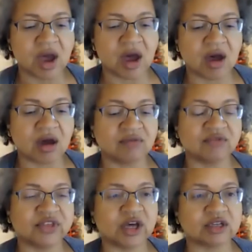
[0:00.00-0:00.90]
of
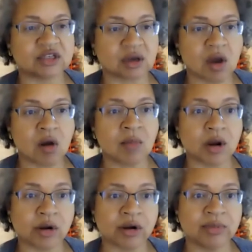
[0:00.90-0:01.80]
the Tacoma
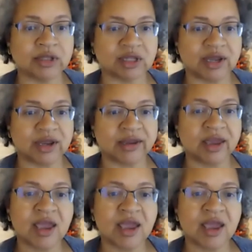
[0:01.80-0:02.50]
Urban League,